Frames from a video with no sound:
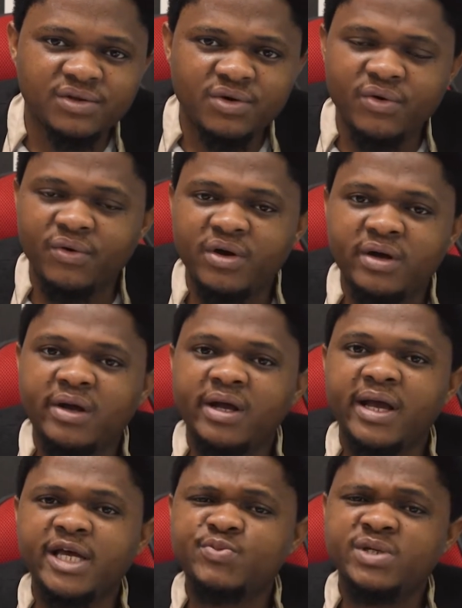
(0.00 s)
No,
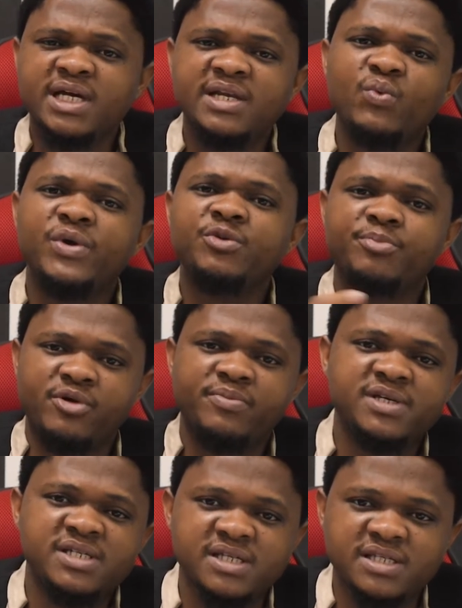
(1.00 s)
especially when you
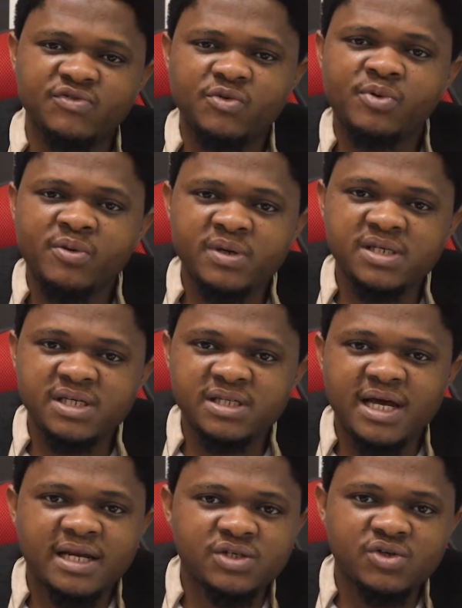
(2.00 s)
promise it. If you promise
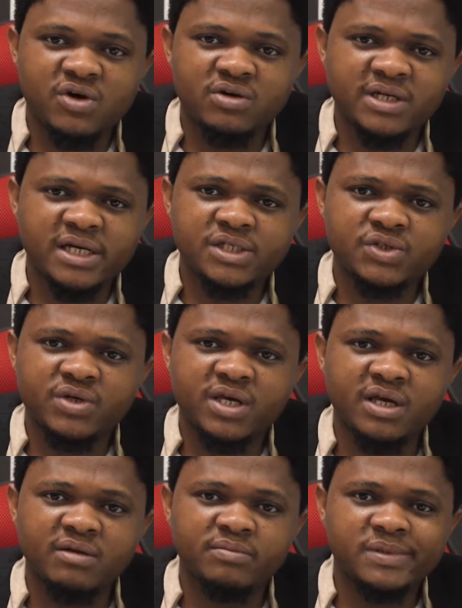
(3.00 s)
it, that is okay.